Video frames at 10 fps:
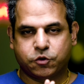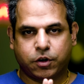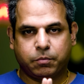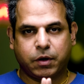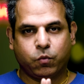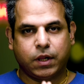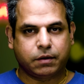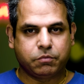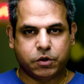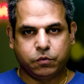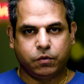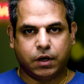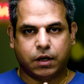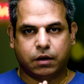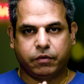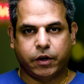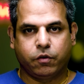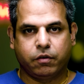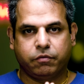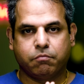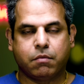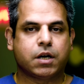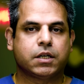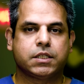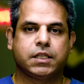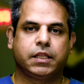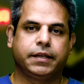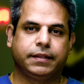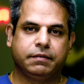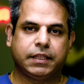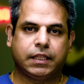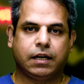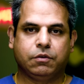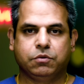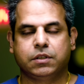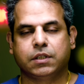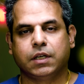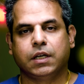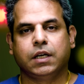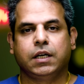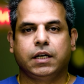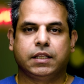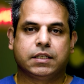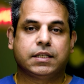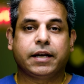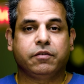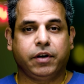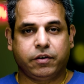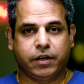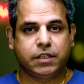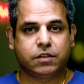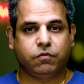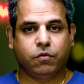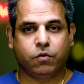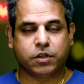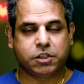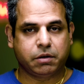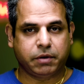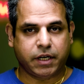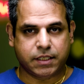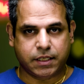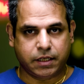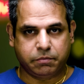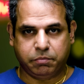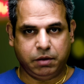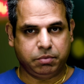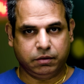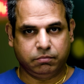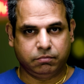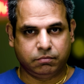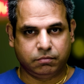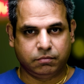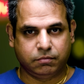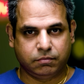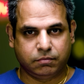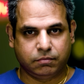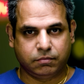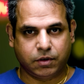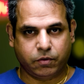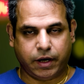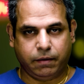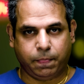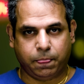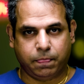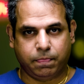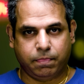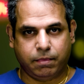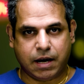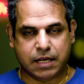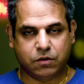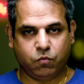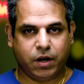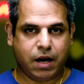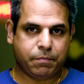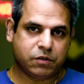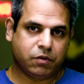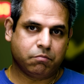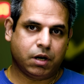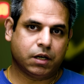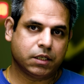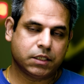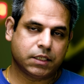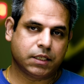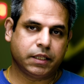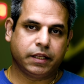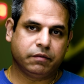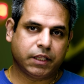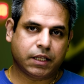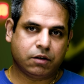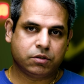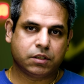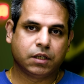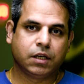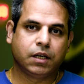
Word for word: and gentlemen, welcome to our video of Mars in the 11th house in the sign of Aries for Gemini Ascendant people. Okay, as in what happens when Mars is in the 11th house